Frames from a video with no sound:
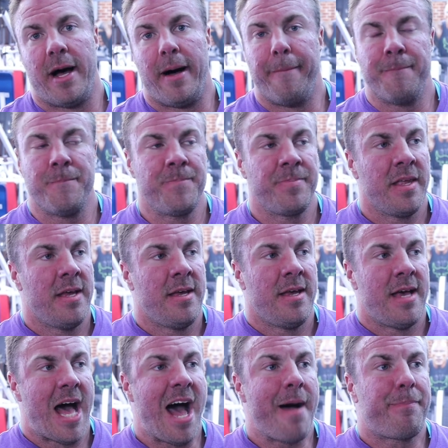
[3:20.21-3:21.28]
Um,
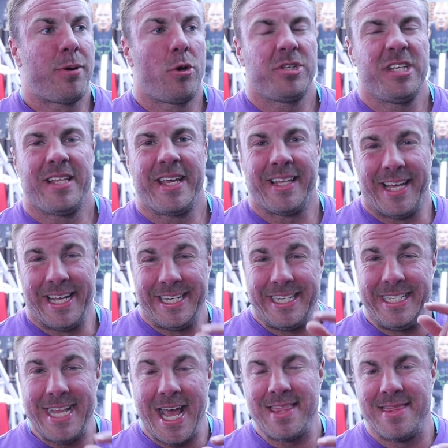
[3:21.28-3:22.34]
I personally like it
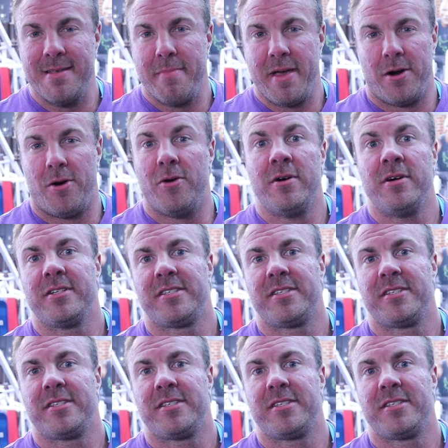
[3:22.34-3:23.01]
like dead in the middle.